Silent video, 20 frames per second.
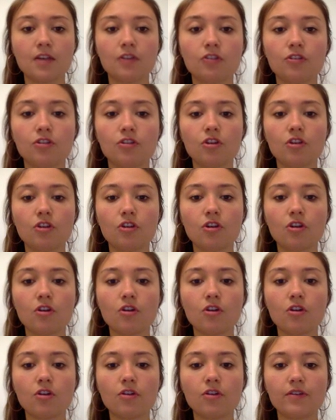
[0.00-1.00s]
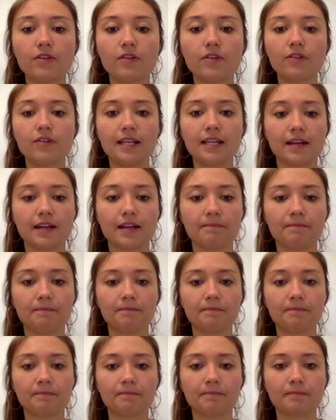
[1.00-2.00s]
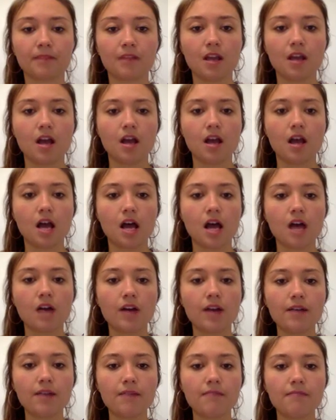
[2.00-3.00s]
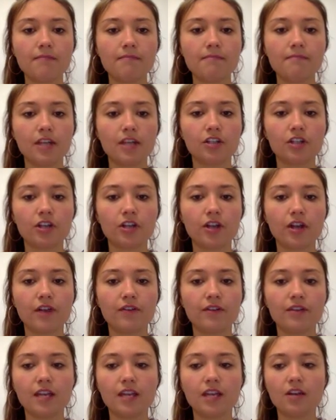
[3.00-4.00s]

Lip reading: So that was the idea there. All right, make sure you have everything.